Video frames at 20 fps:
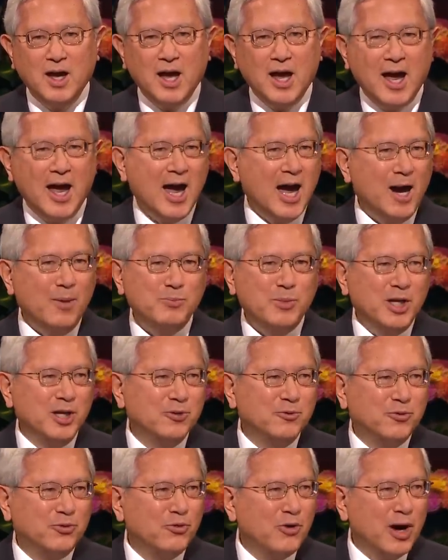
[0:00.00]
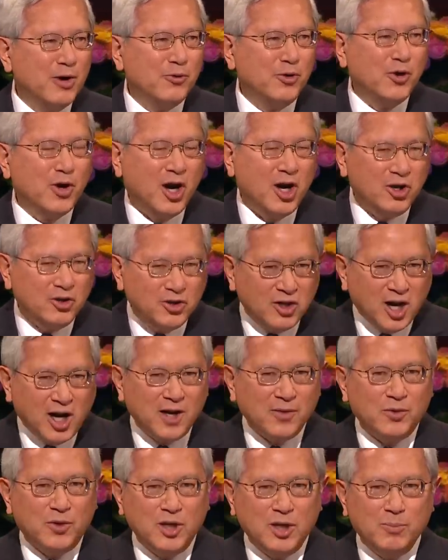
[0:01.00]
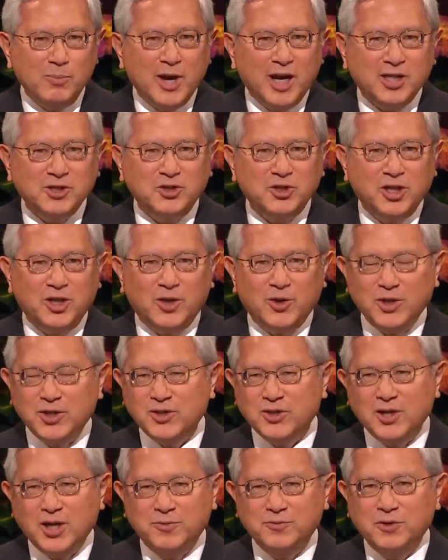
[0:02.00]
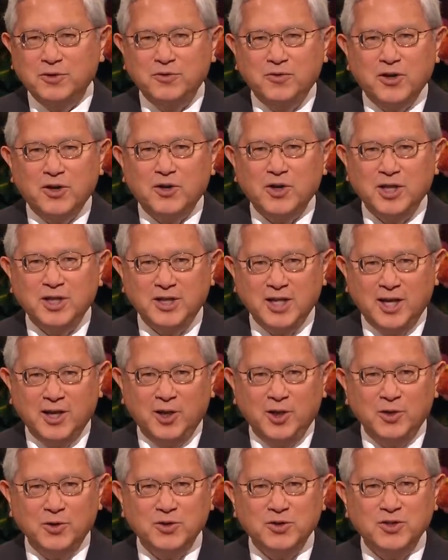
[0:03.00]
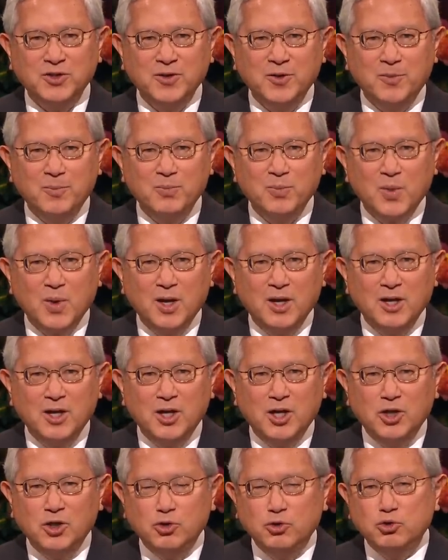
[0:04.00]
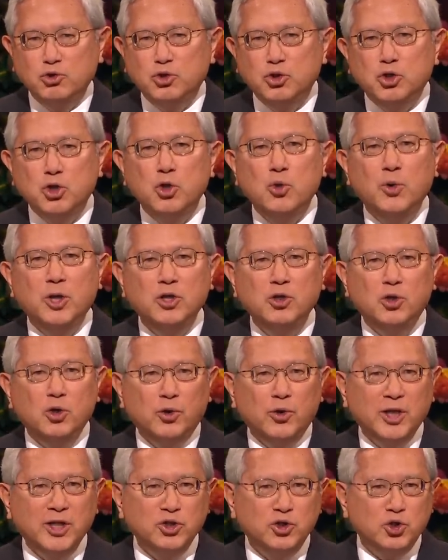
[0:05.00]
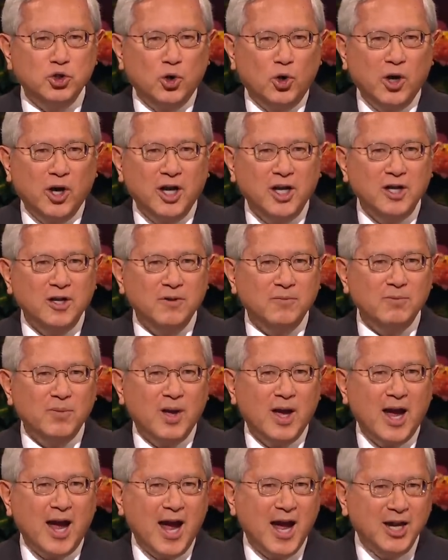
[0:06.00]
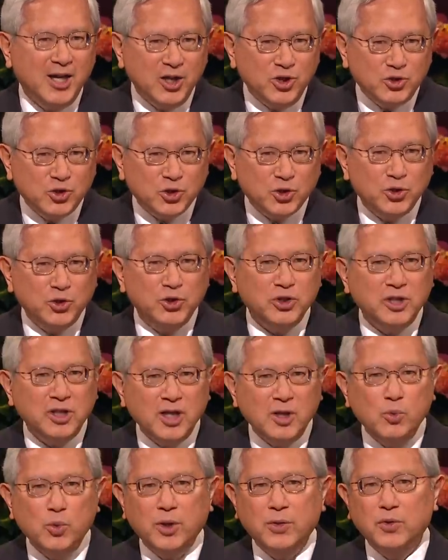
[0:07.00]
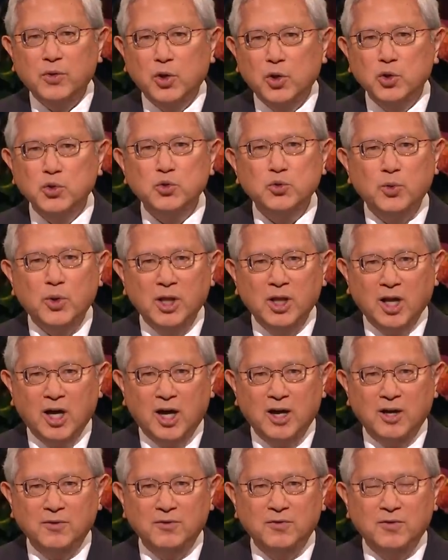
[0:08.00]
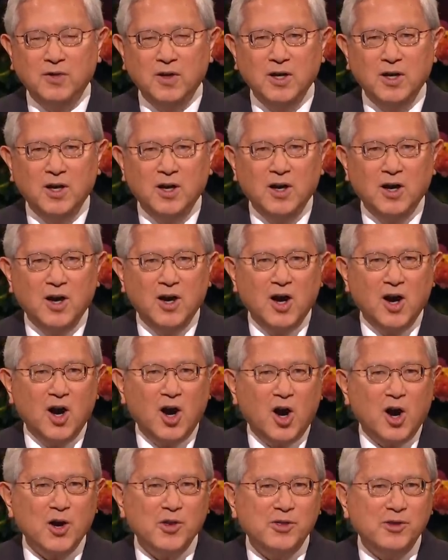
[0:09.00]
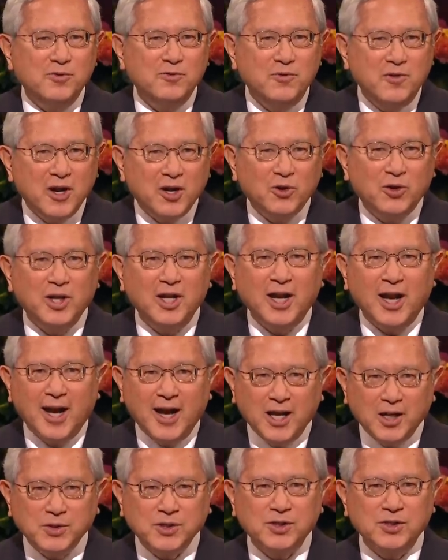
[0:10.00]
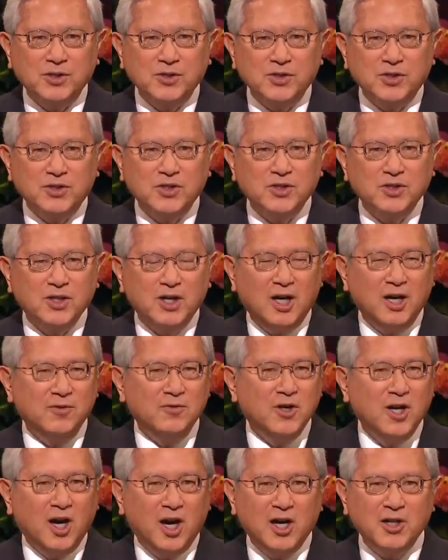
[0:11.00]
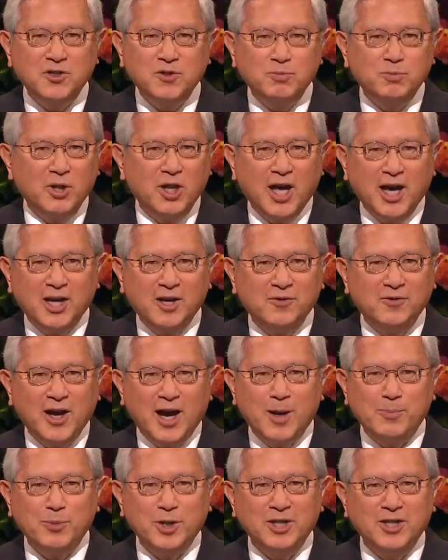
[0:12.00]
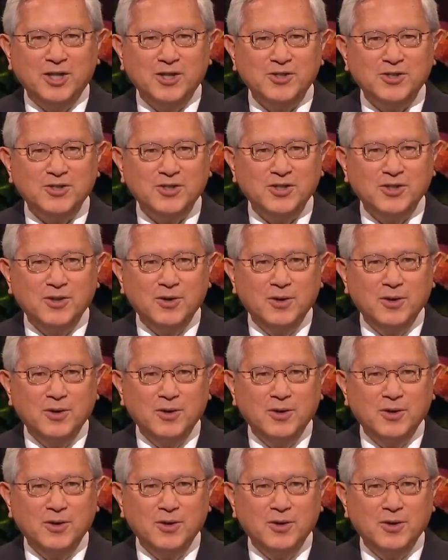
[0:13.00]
Happy and forever are not the imaginary stuff of fairy tales. True enduring joy and eternity with those we love are the very essence of God's plan of happiness.